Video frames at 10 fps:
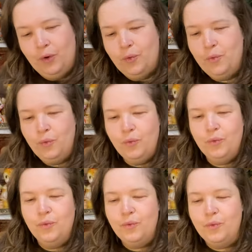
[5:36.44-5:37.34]

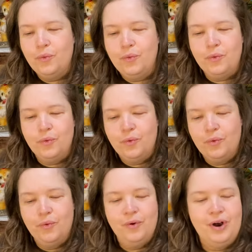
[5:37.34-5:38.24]

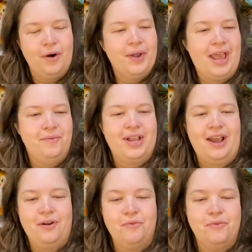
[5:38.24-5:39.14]
Ooh, okay, we
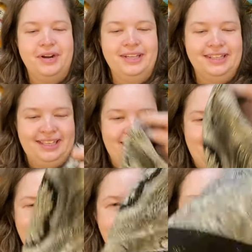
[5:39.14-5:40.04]
got a really